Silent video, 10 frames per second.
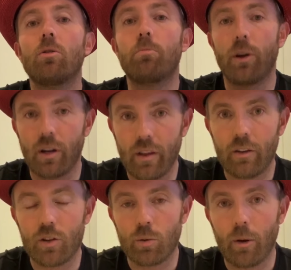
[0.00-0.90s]
put it in the
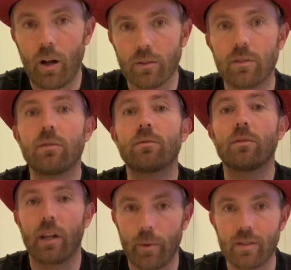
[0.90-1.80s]
individual balls,
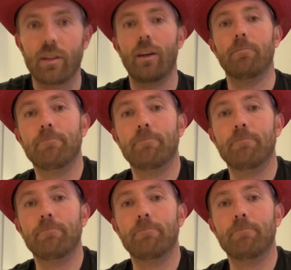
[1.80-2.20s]
let it rest again.